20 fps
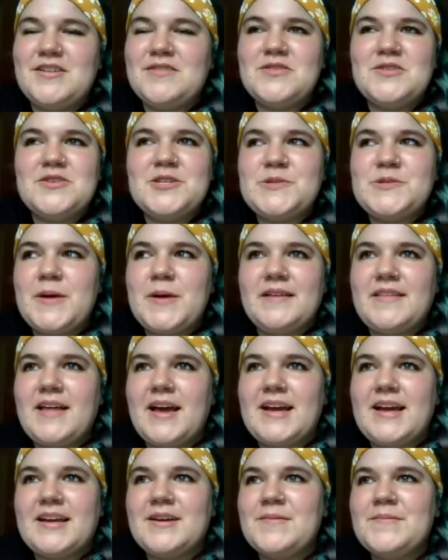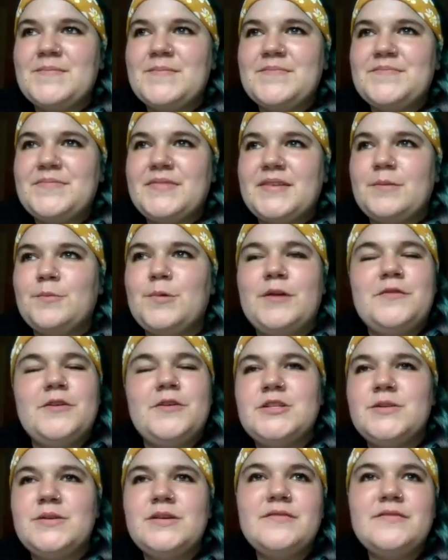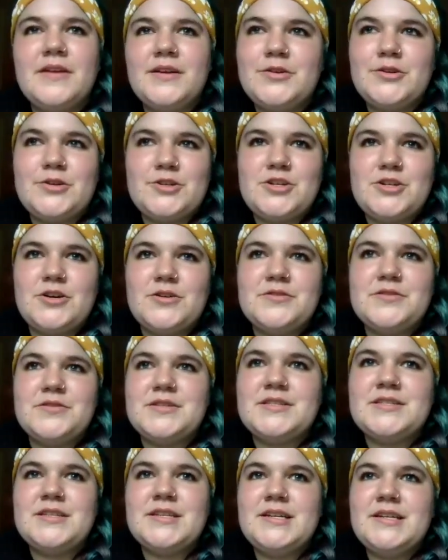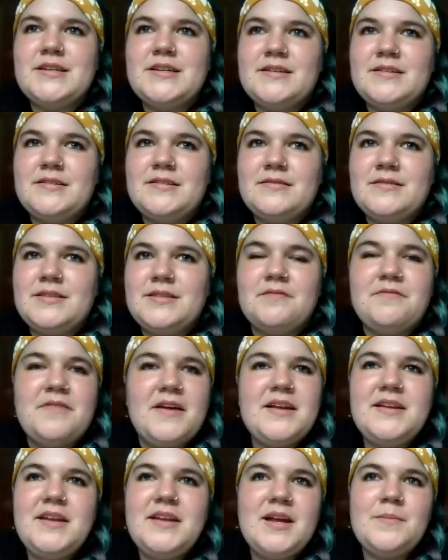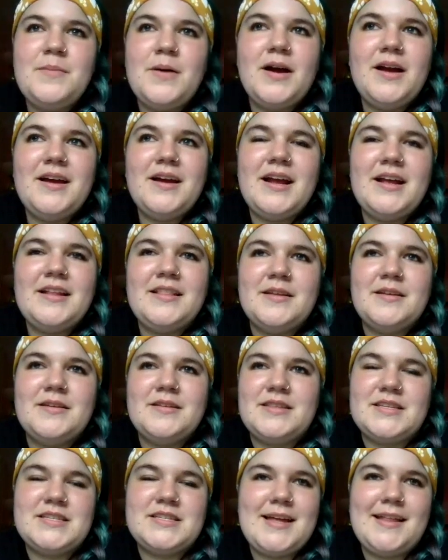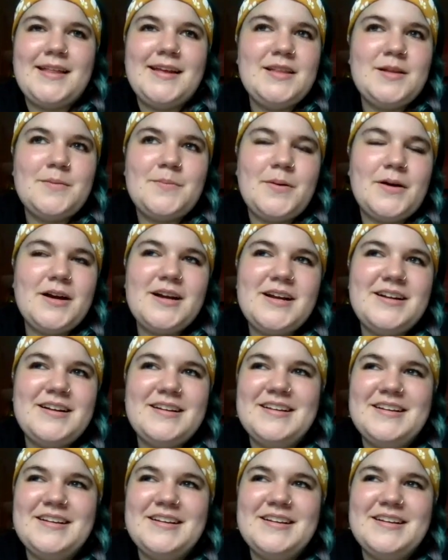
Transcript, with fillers: interviews, but like, if you're doing vendor shows, the vending part and the the selling the part